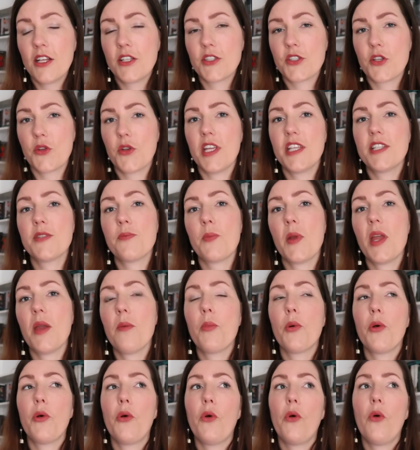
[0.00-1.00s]
so these
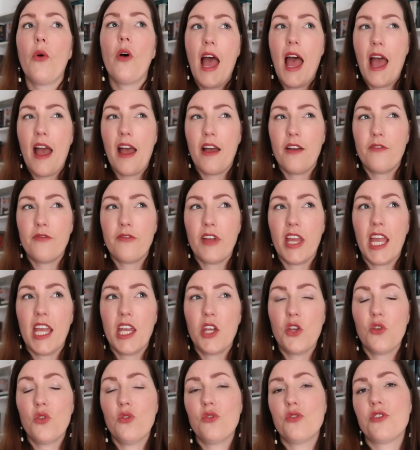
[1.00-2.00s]
people have a
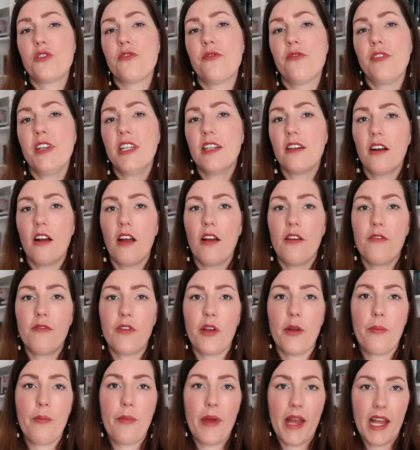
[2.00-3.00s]
huge fear of
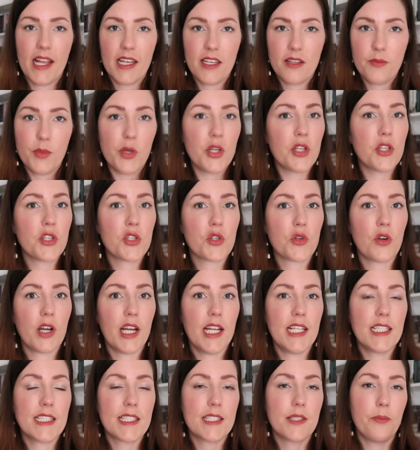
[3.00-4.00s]
abandonment or
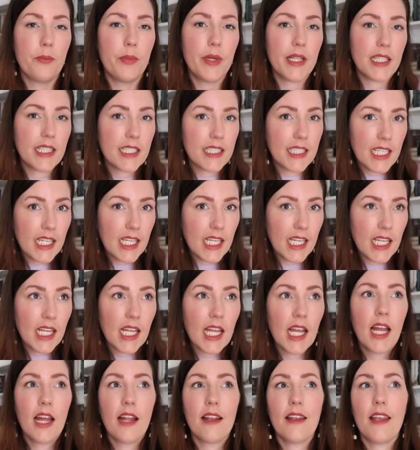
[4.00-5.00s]
instability.
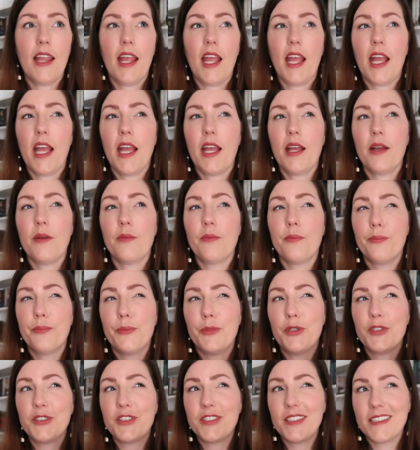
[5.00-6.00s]
They
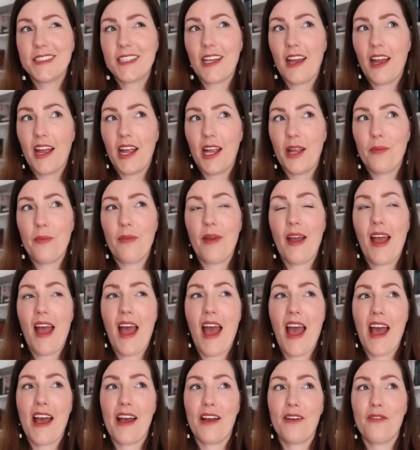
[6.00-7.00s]
most of the time
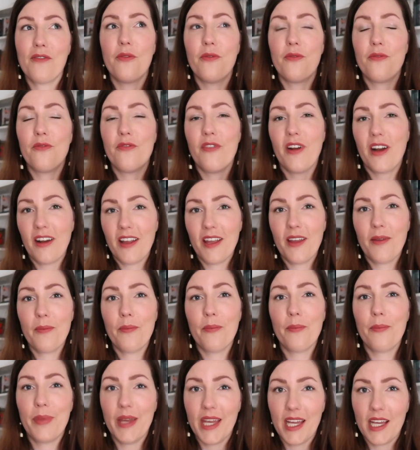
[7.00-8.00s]
have very
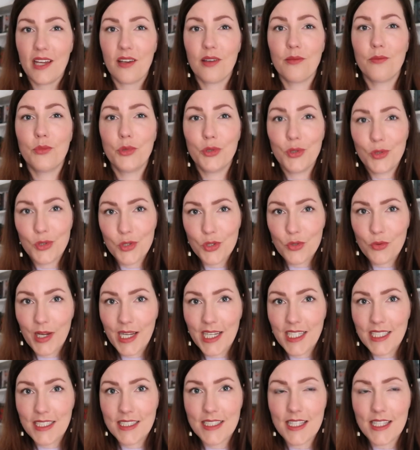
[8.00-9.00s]
big mood swings